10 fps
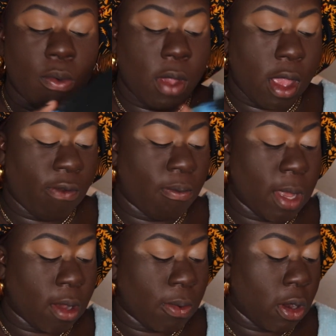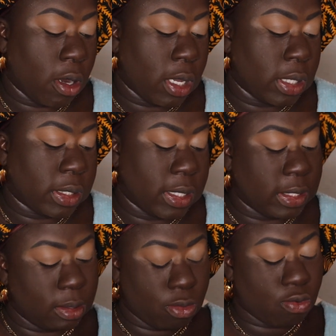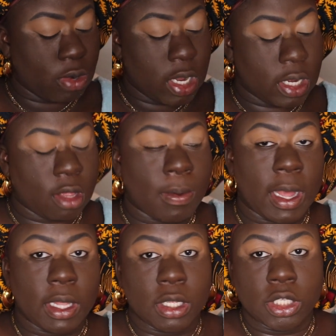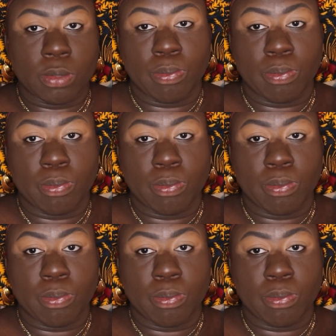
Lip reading: with makeup artist Stacey Marie. This palette is